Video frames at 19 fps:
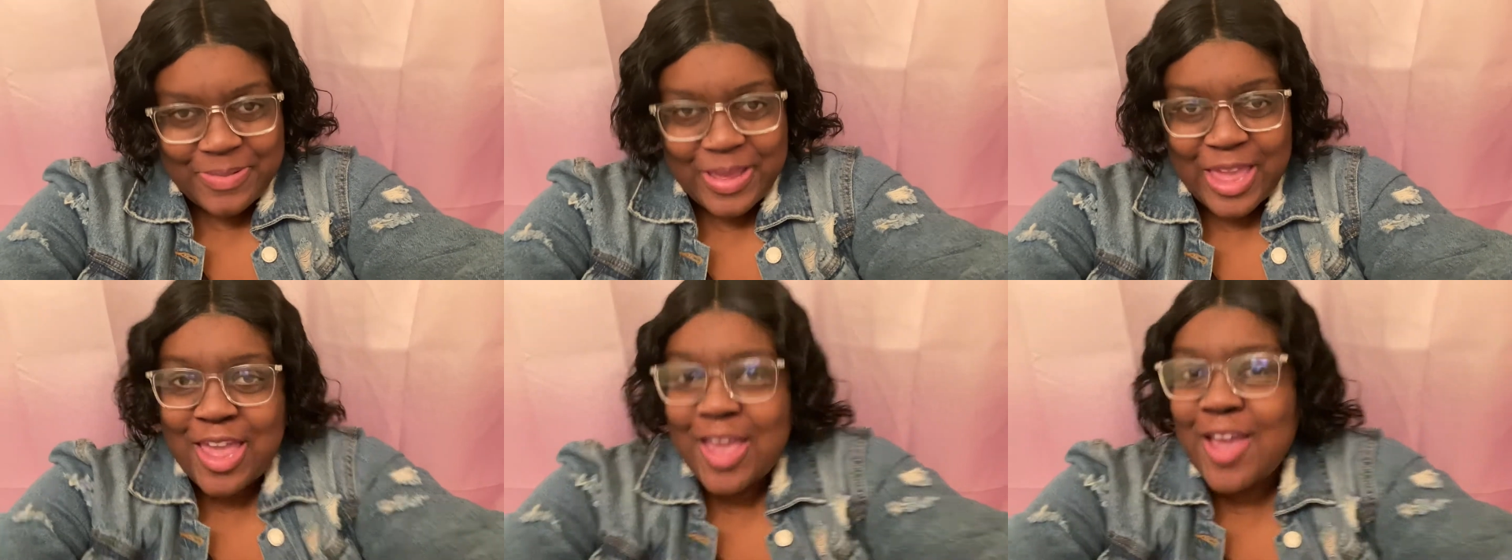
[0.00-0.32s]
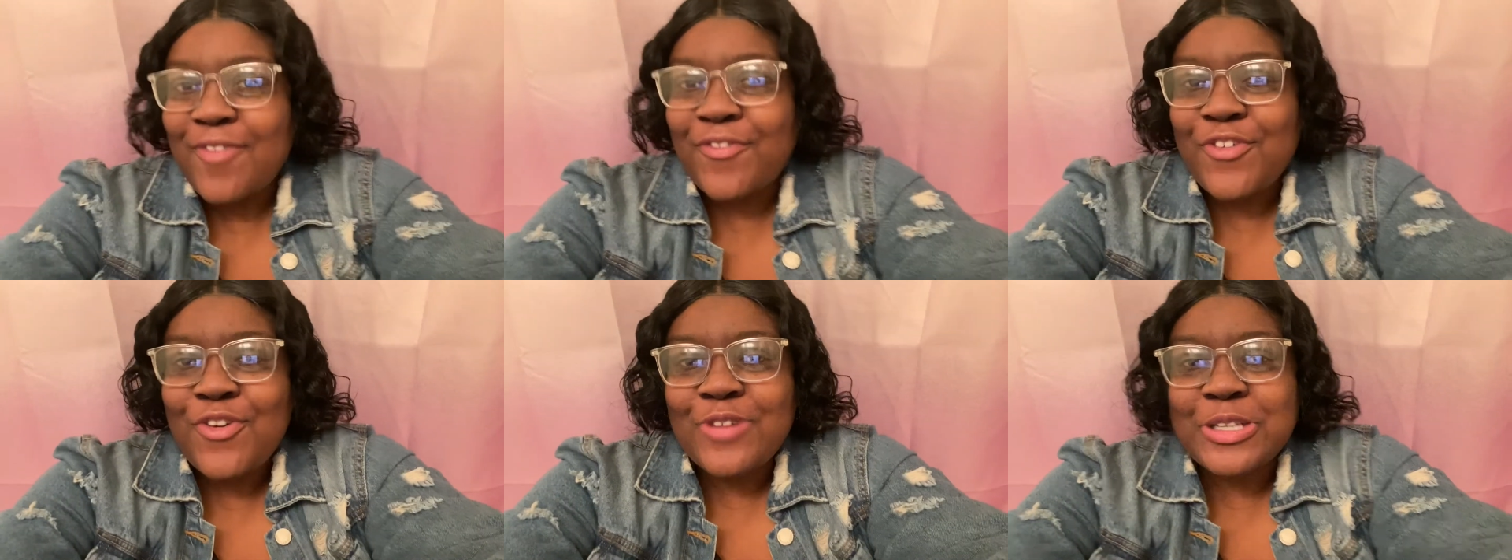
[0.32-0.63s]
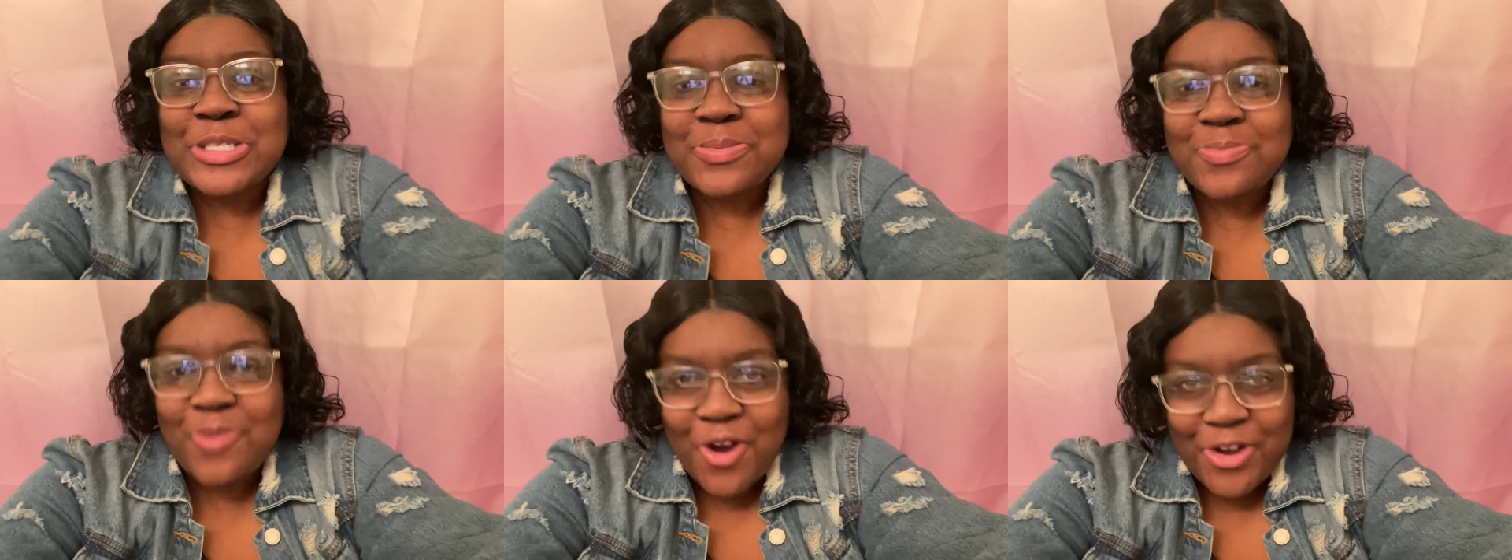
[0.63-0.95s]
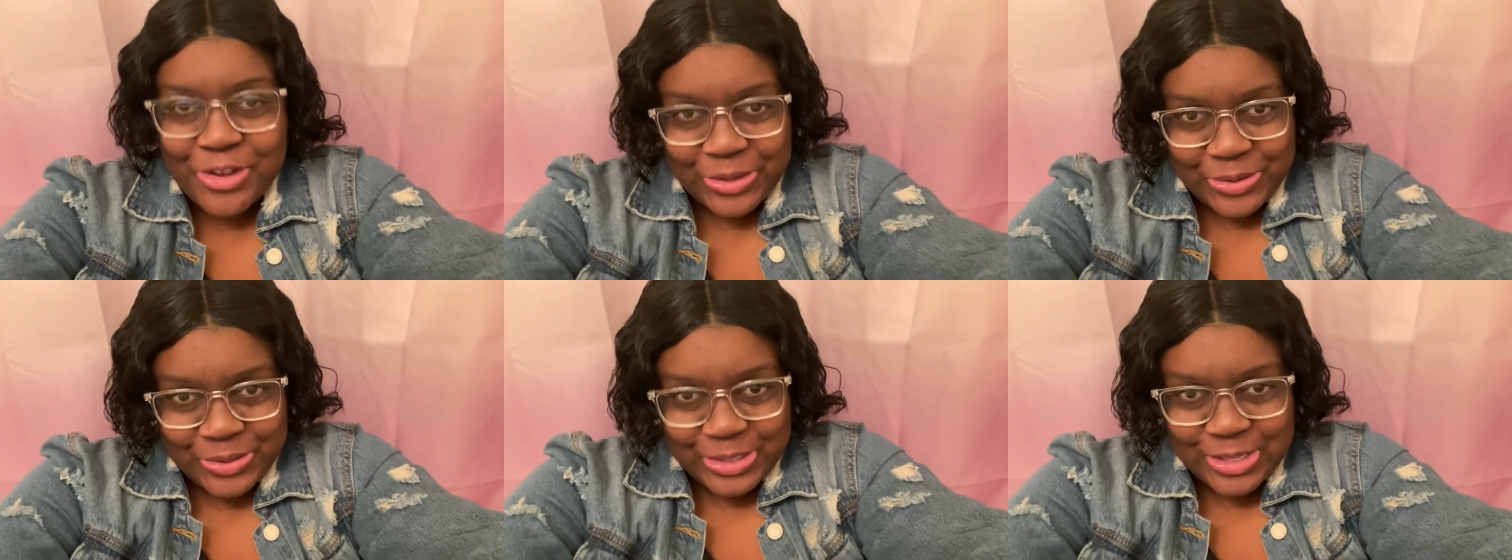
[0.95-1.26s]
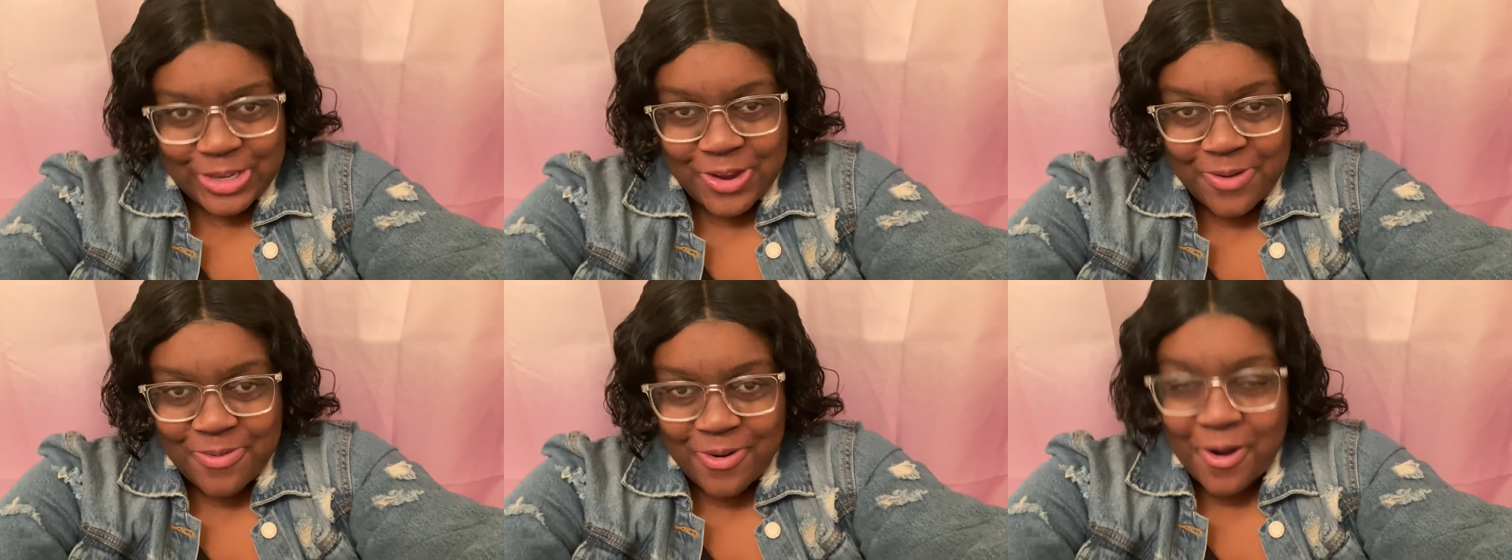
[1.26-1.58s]
If you're a small
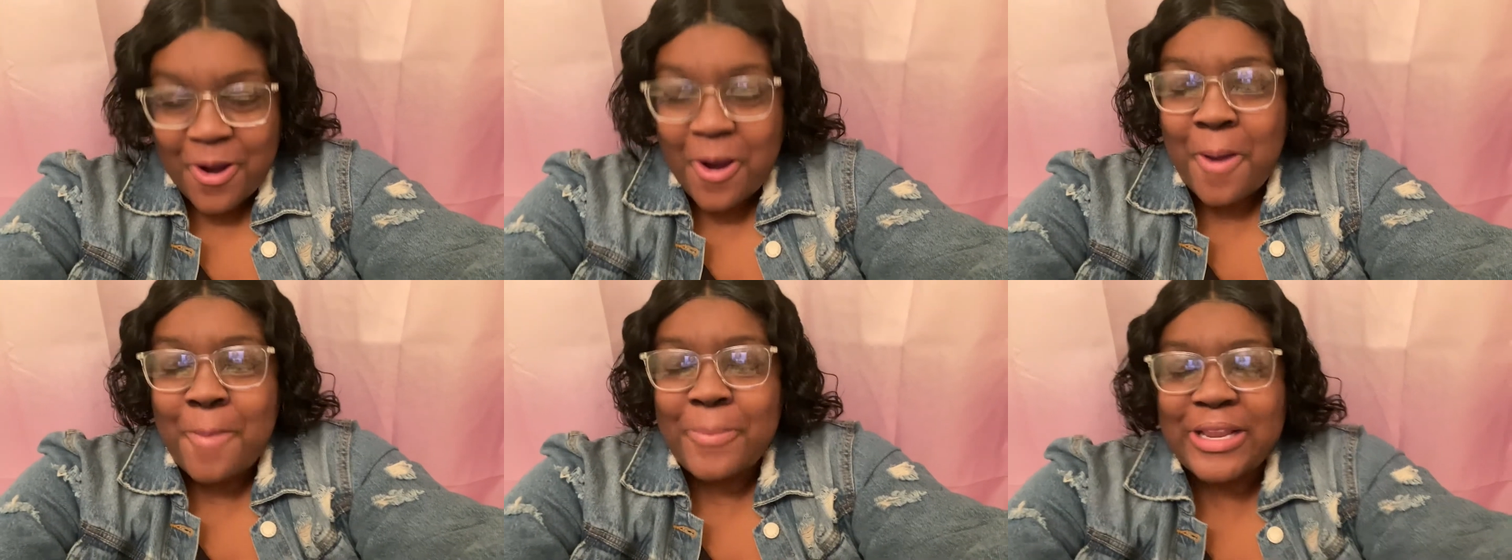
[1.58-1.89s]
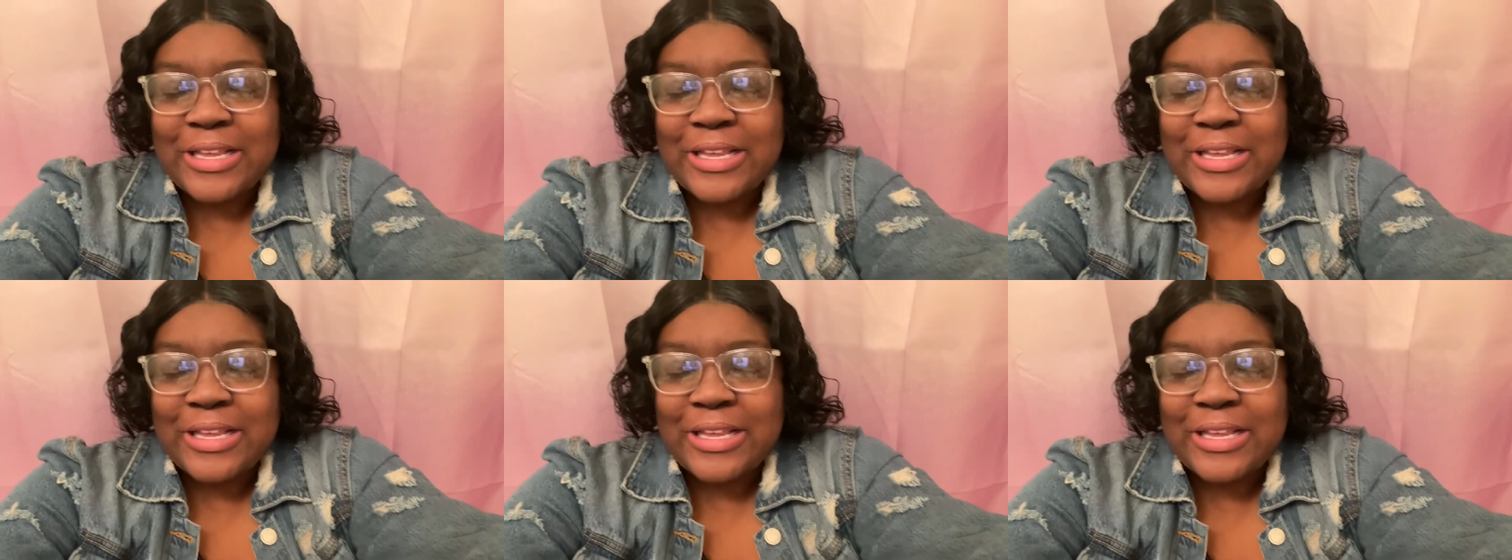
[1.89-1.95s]
YouTuber,